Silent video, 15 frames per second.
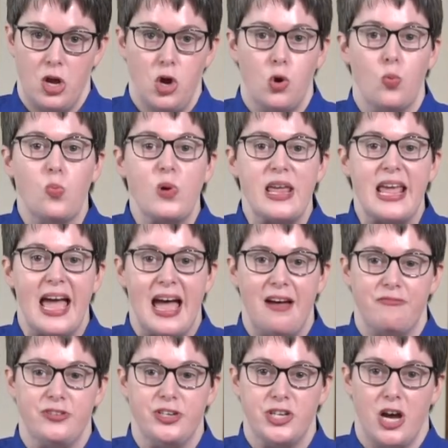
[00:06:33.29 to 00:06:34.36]
We
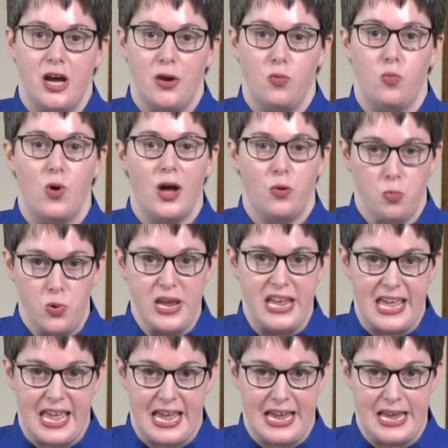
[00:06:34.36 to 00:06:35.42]
have done what we
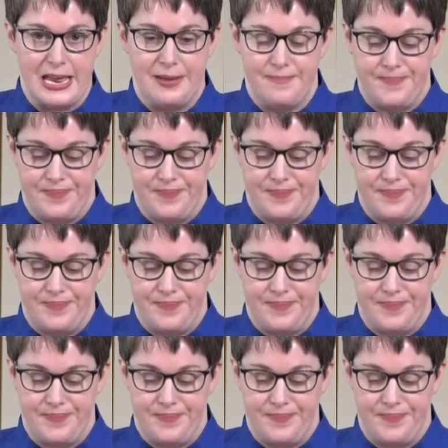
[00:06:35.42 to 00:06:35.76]
can.